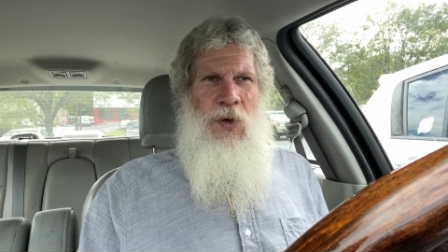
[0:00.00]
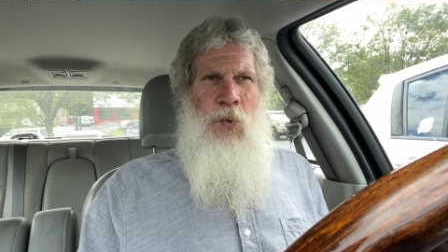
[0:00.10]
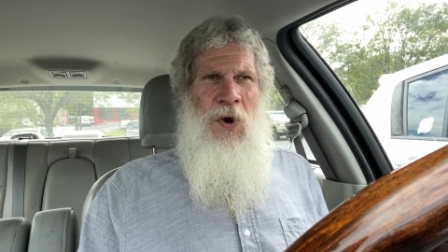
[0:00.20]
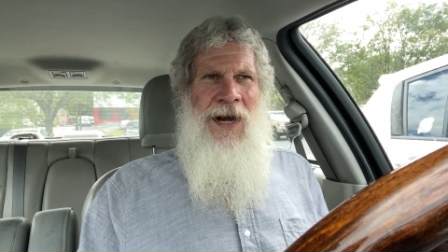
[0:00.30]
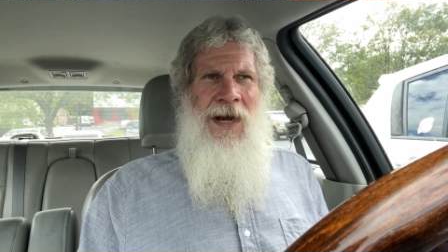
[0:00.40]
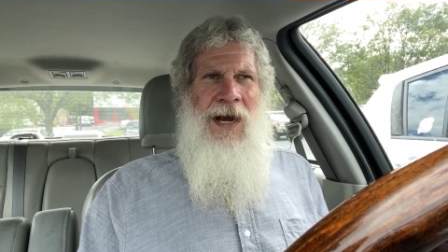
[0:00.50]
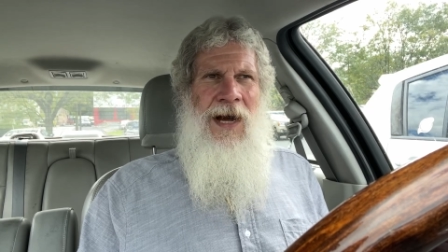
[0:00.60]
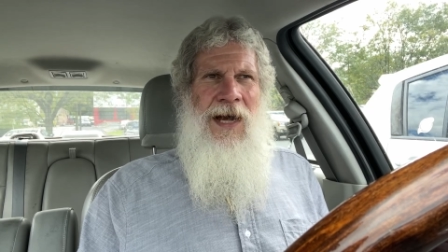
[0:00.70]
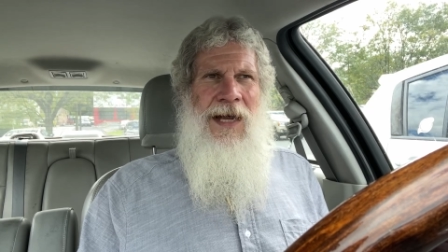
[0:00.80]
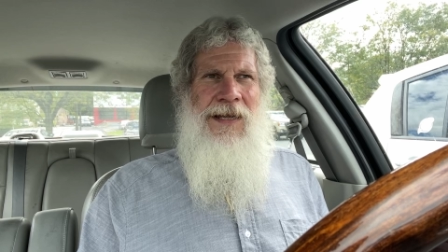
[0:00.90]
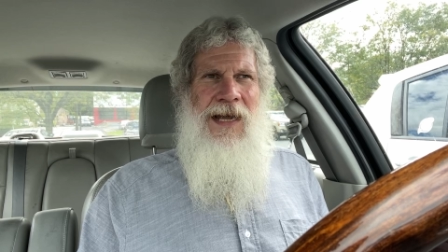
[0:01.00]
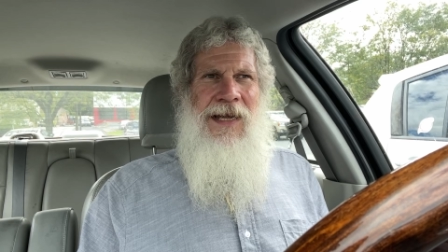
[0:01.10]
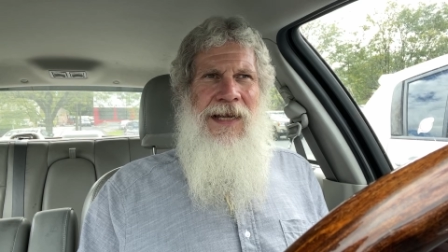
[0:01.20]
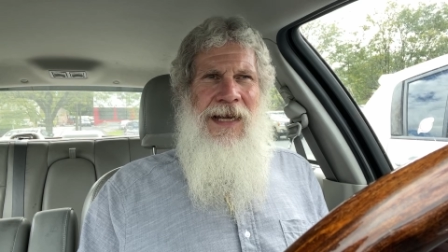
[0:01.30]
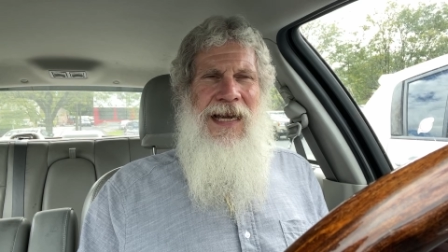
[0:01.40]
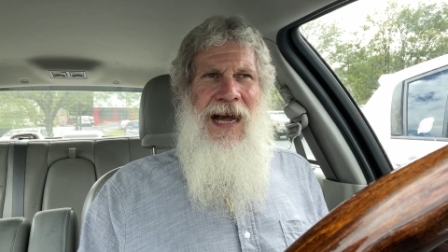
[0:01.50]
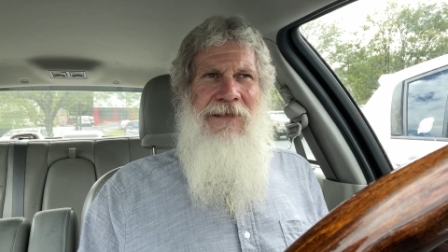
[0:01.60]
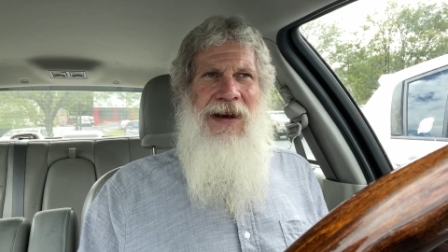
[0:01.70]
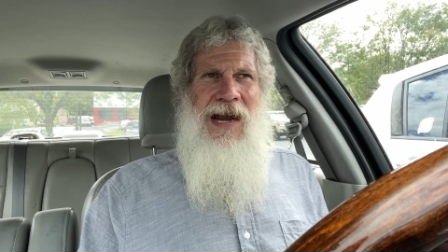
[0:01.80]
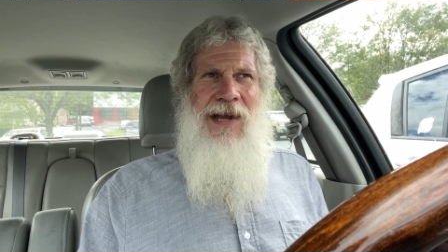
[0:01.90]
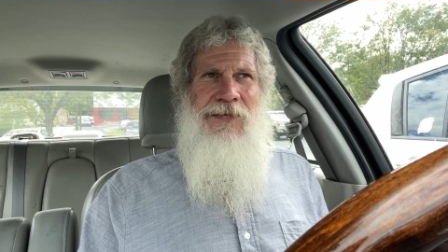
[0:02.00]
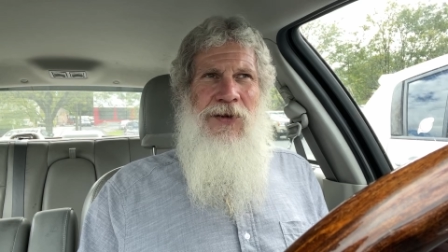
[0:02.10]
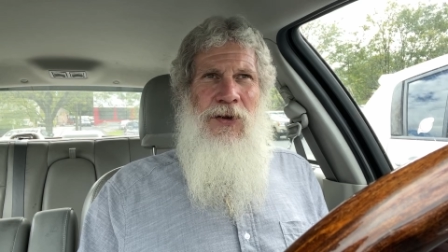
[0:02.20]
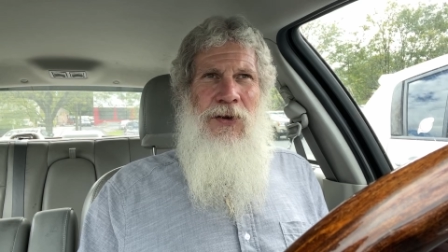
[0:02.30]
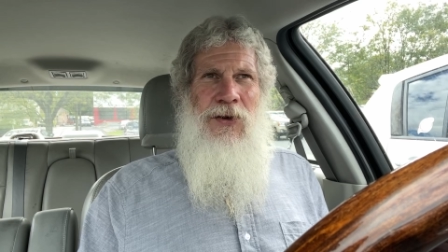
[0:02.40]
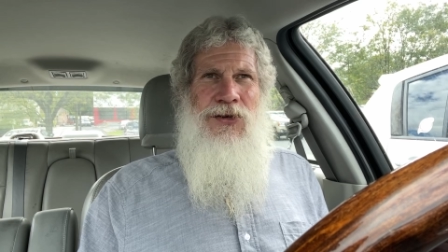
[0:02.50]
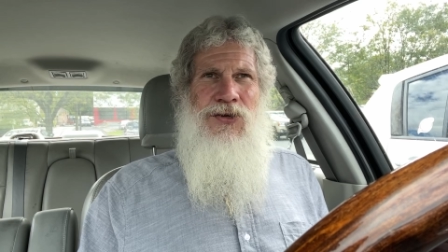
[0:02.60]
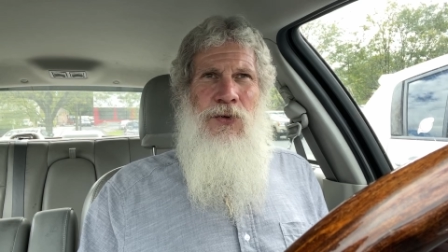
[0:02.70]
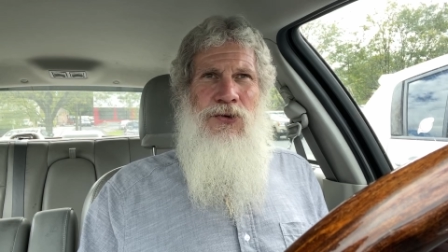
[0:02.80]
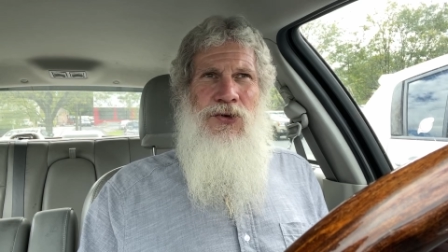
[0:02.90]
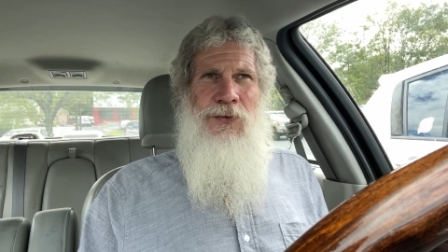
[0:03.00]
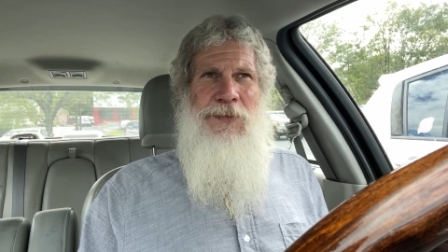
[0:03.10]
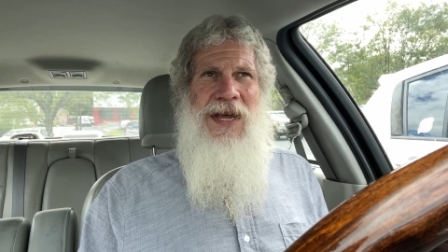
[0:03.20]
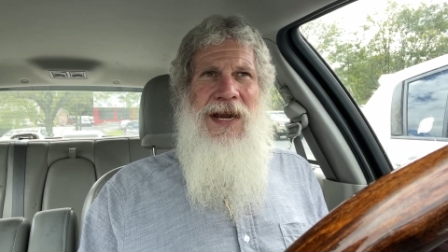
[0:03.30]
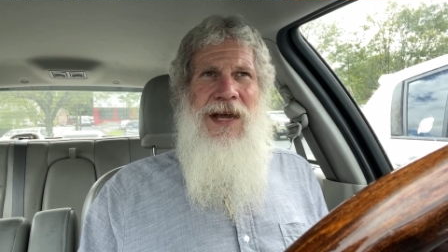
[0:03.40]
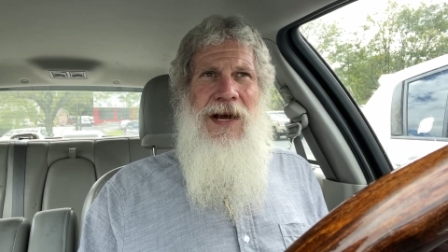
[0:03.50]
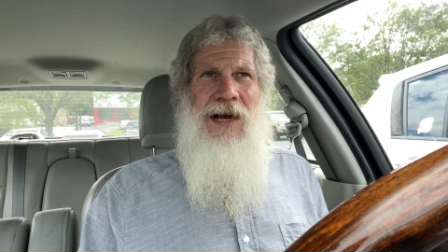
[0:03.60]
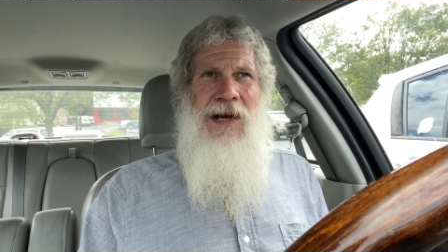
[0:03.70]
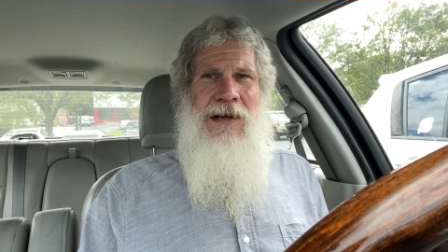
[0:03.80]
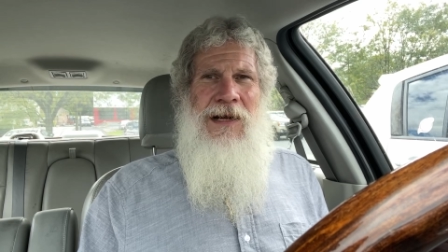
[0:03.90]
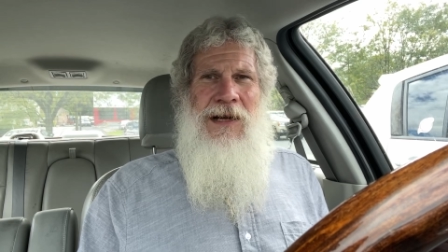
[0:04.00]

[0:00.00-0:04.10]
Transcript: when uh, in, in, the Lehigh Valley, if you look on social media,